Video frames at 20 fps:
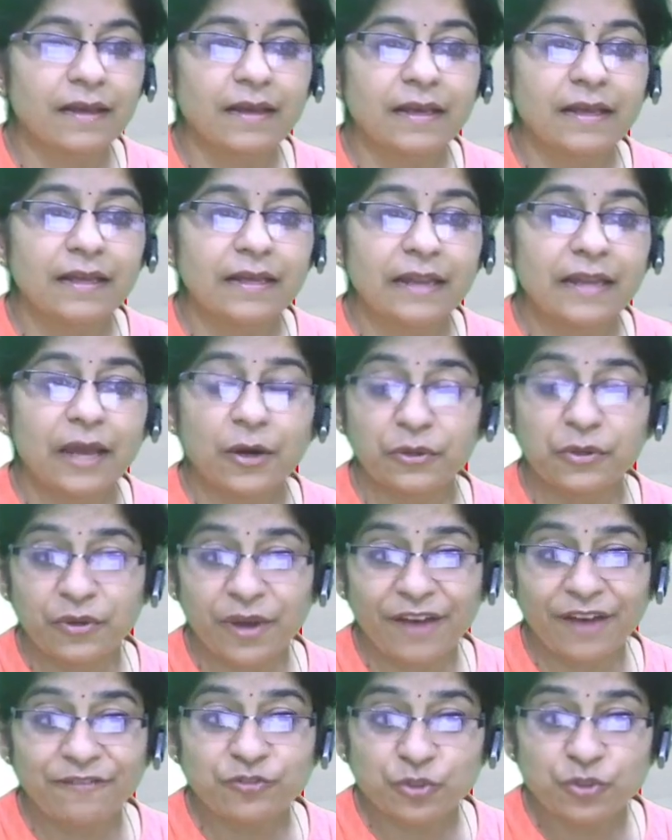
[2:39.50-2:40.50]
Now you
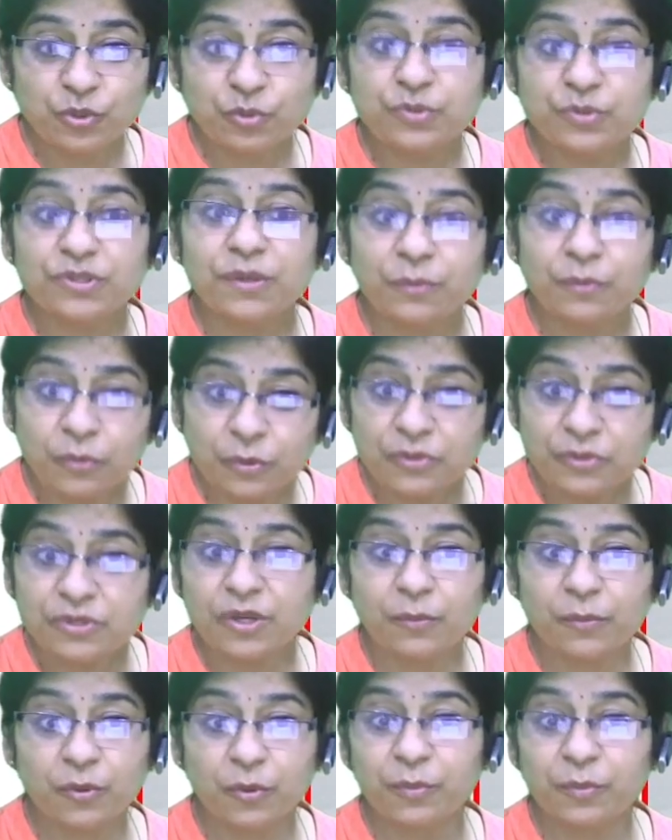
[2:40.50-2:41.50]
have to choose the most
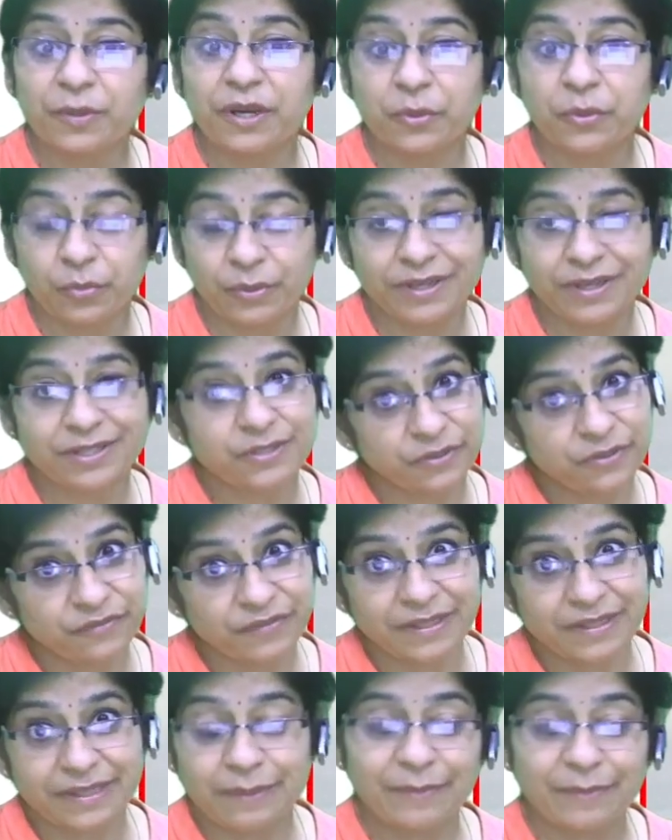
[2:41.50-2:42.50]
appropriate words to
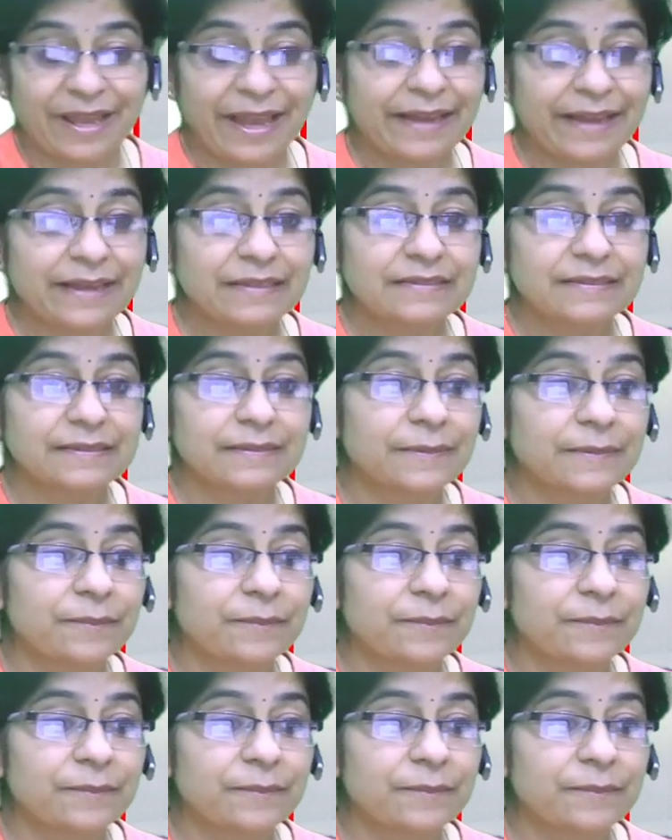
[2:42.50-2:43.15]
fill the blanks.